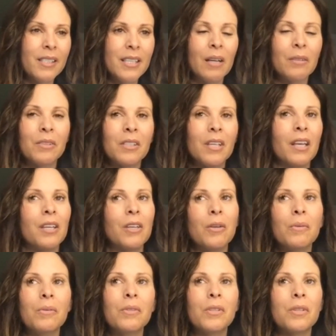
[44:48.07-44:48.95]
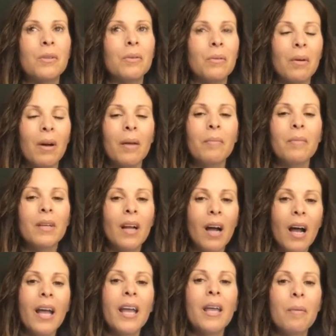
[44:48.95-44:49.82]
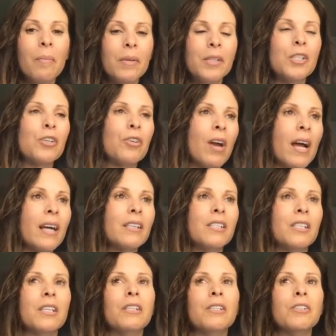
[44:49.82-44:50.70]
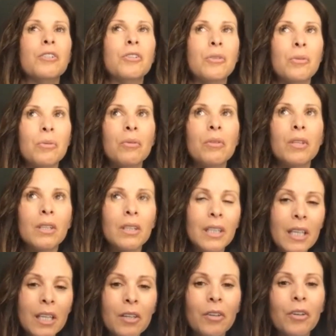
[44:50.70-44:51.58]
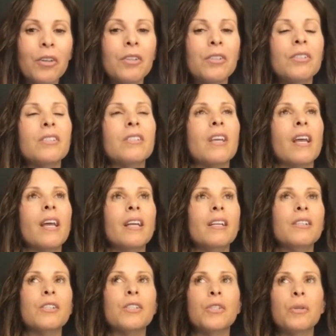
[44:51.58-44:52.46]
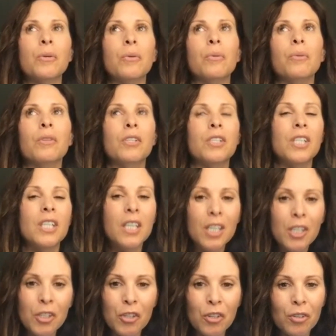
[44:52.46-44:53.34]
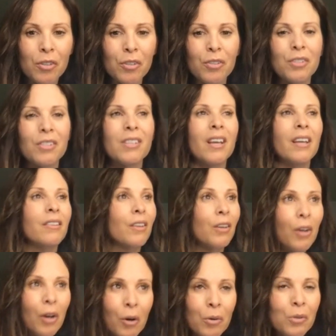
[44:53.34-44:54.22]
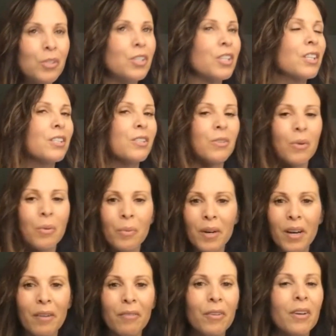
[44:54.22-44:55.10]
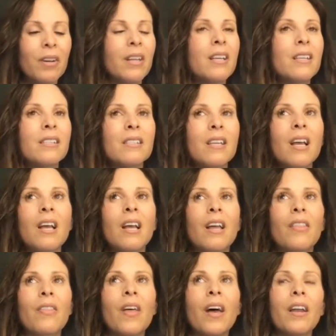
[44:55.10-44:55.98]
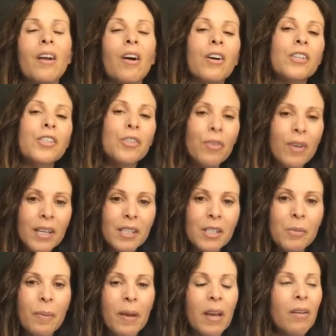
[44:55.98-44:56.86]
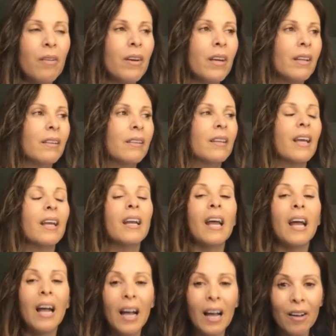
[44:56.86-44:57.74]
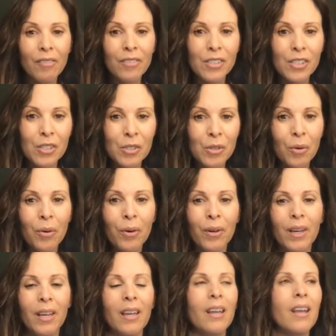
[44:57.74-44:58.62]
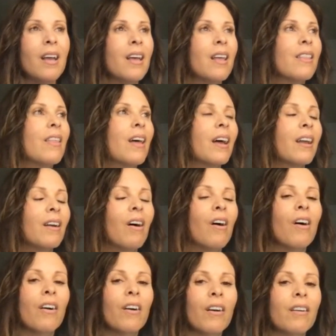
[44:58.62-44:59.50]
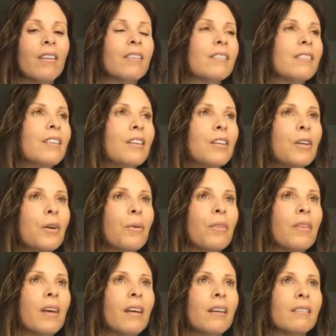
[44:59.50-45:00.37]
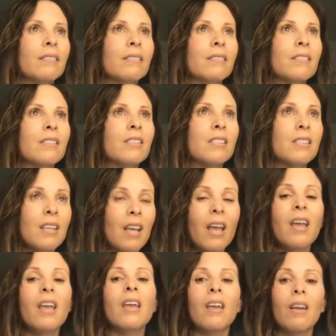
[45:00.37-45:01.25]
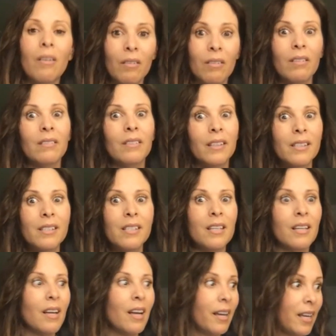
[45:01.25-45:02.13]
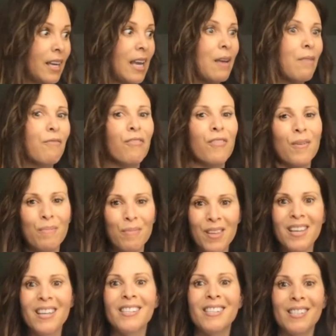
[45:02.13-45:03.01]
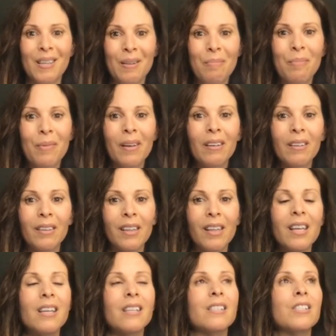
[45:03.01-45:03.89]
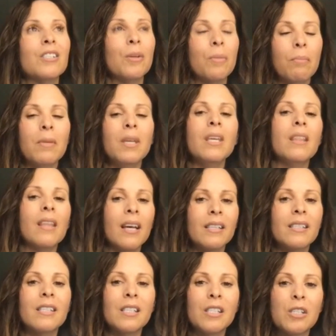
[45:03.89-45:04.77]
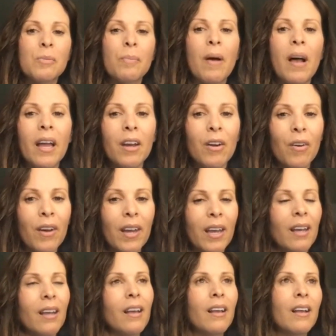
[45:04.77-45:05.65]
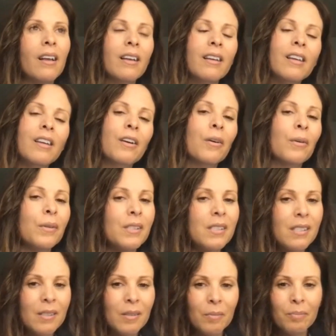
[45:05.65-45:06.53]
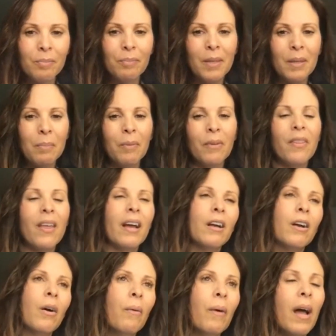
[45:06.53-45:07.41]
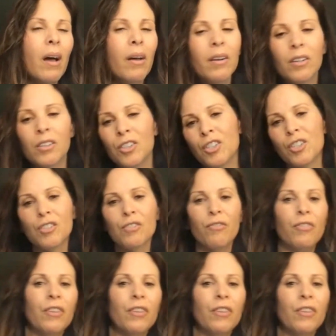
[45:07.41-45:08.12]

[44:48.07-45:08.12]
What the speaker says: sounds like you too. I mean, I am attracted to the leaders and to the teachers and the coaches or whatever it is that are transparent, that have a story, that are, that say, listen, I came from this and built this. me, that's inspiring. It's the people that go out and just